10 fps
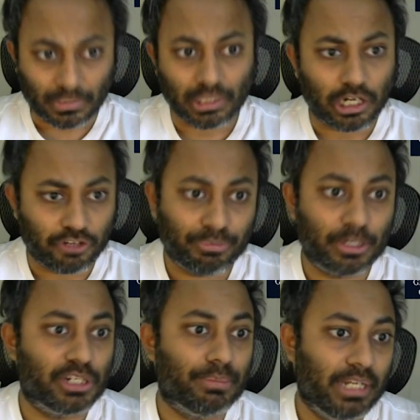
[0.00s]
lot of
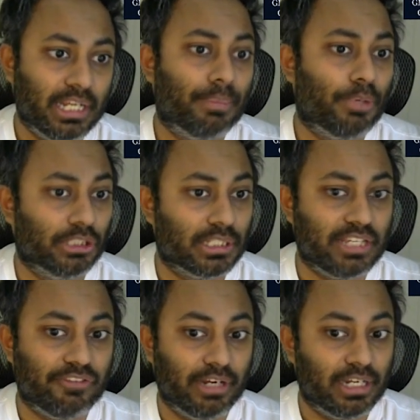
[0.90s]
pressure building up on the
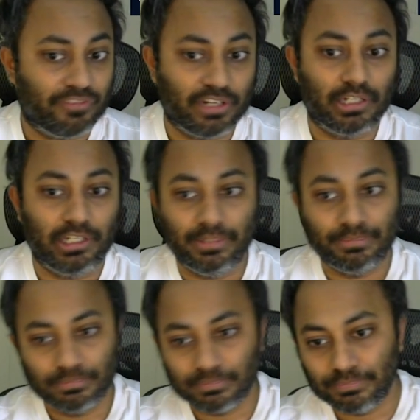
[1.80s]
c file, definitely.
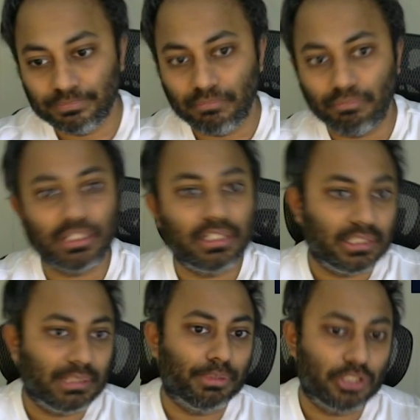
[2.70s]
But
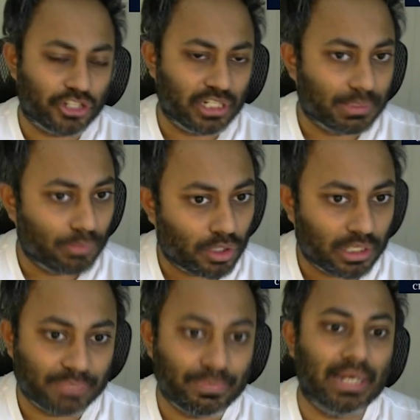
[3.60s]
the position is more or
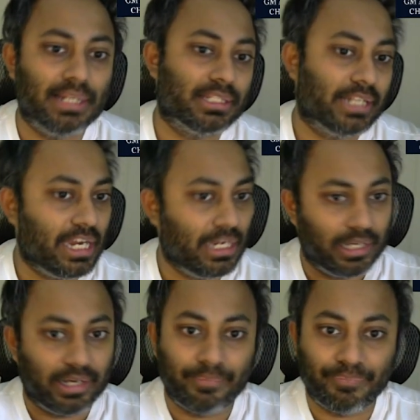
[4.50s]
less balanced. Again,
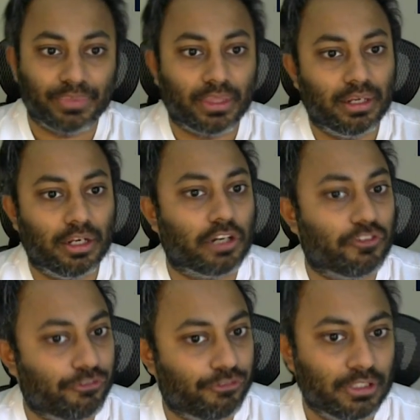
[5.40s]
a lot
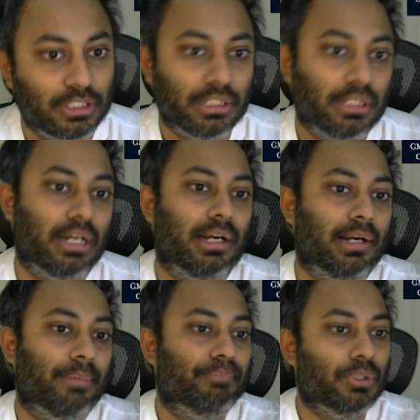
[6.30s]

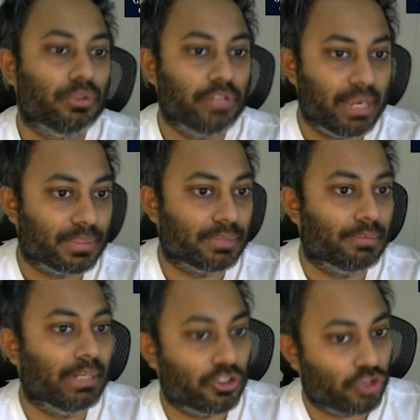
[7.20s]
of good games.
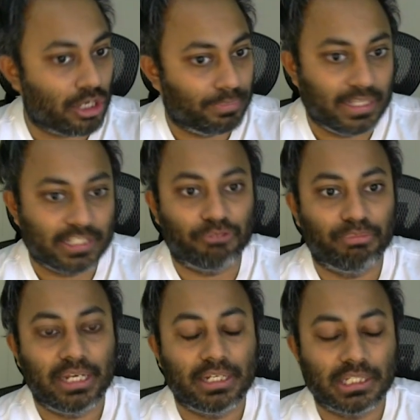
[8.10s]
Many strong players have
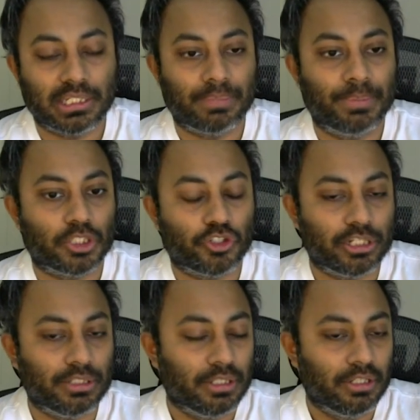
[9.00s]
played this
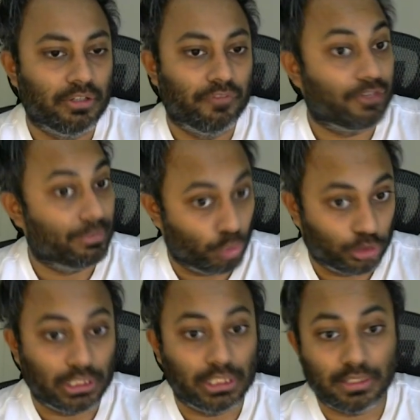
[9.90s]
position from both
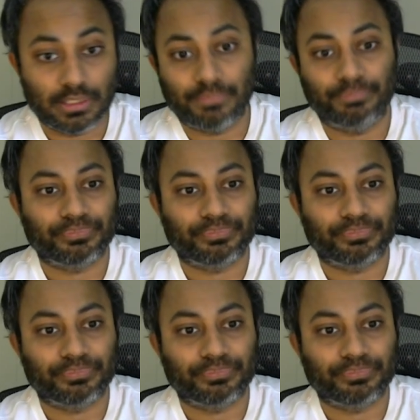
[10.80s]
colors.